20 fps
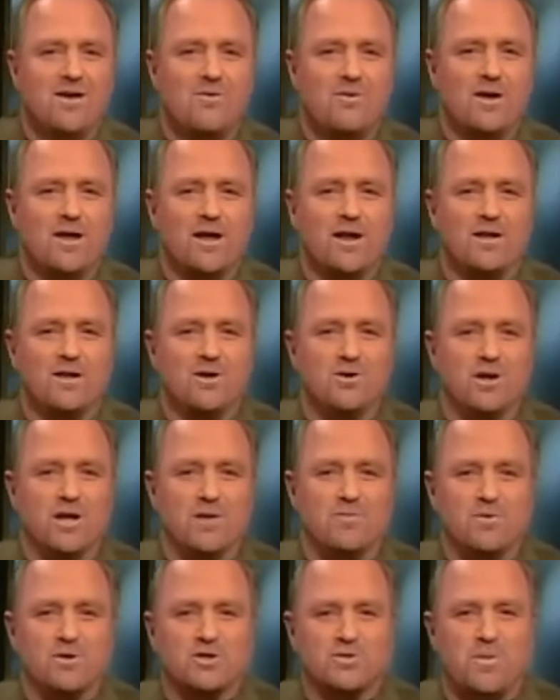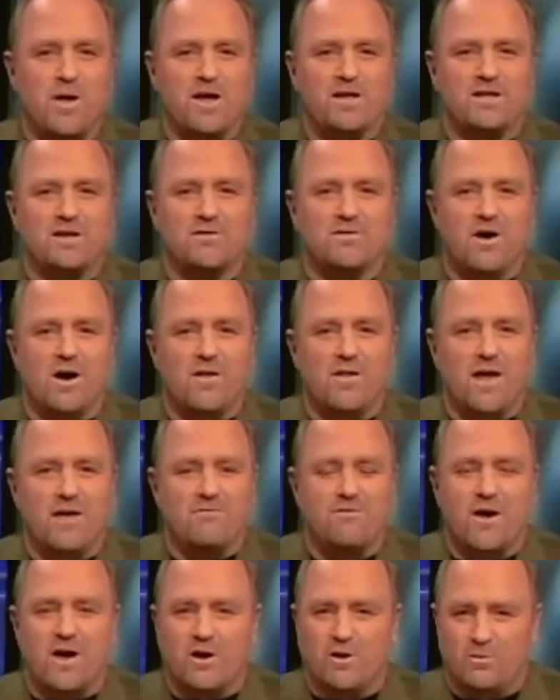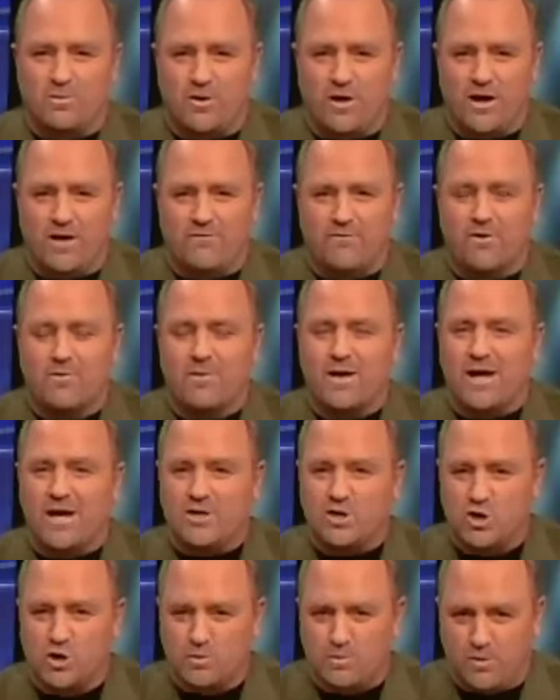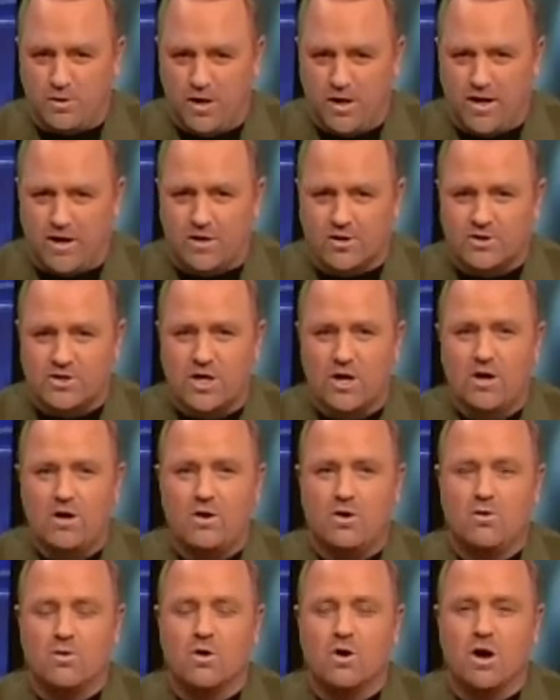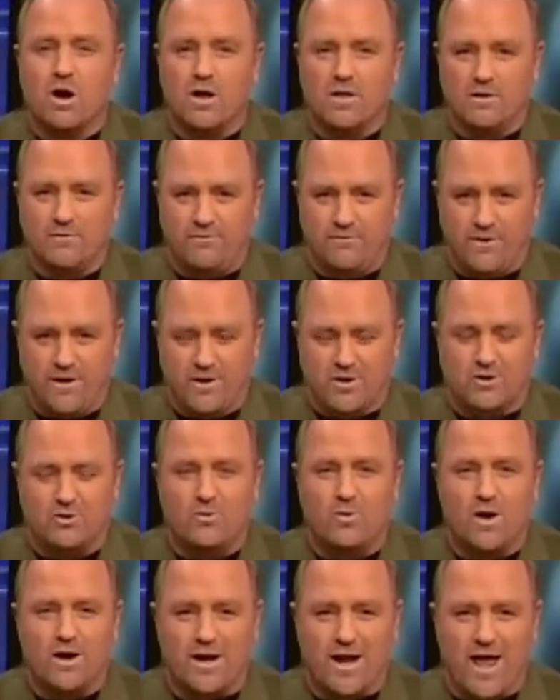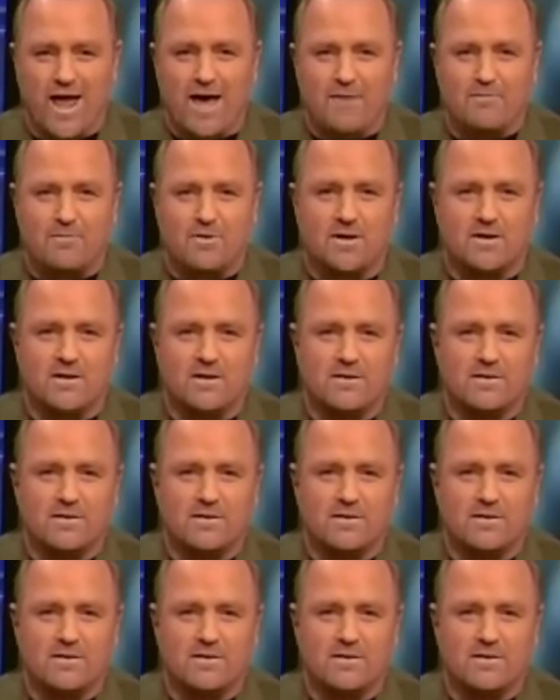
we get a unique perspective on that final play from each of the players who were on the field when it happened.